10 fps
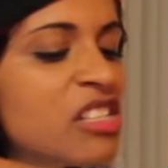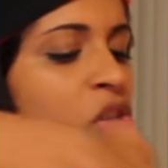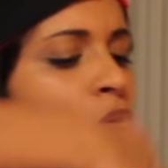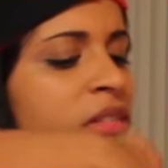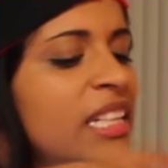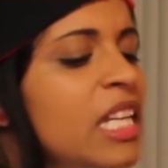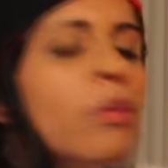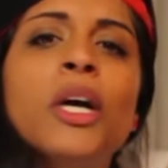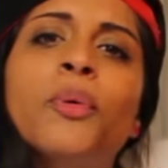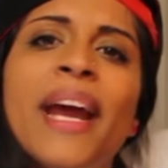so Lily,
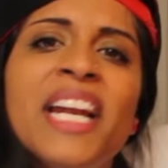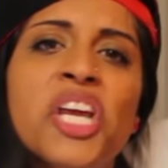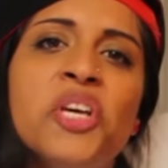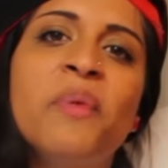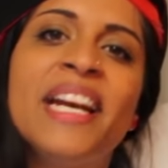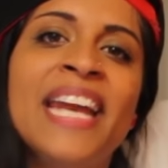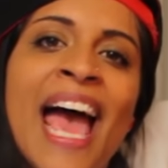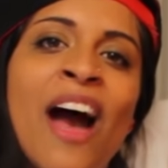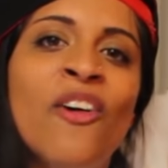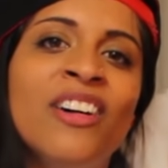what grade are you in
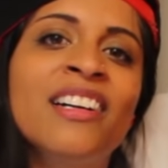now?